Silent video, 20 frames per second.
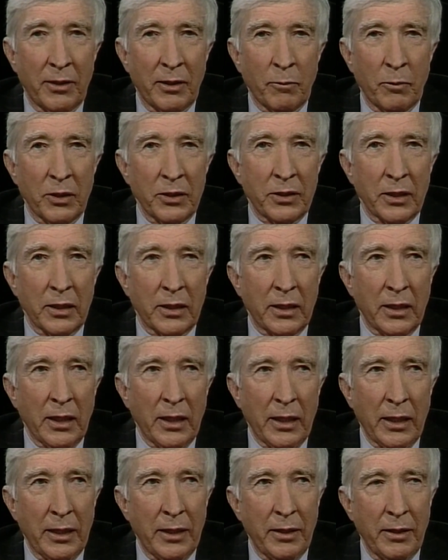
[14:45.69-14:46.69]
there was a
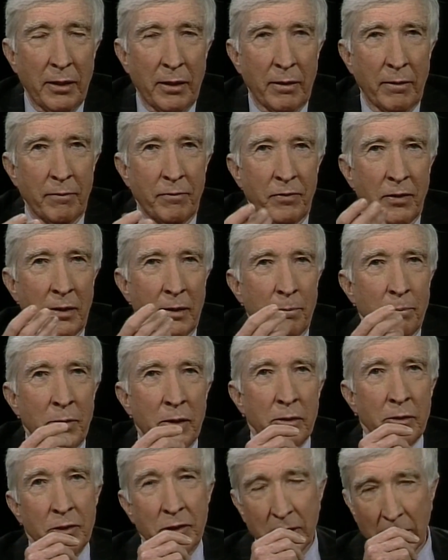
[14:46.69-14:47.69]
kind of
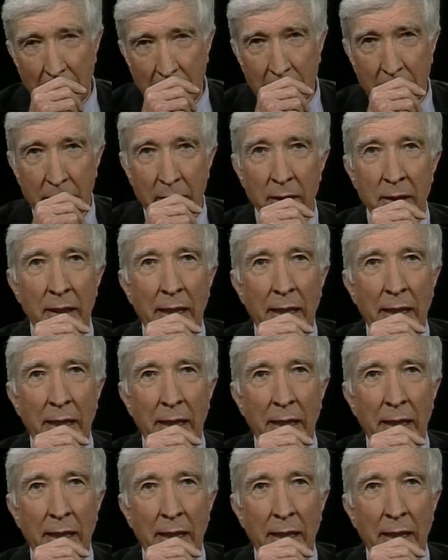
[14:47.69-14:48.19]
music uh,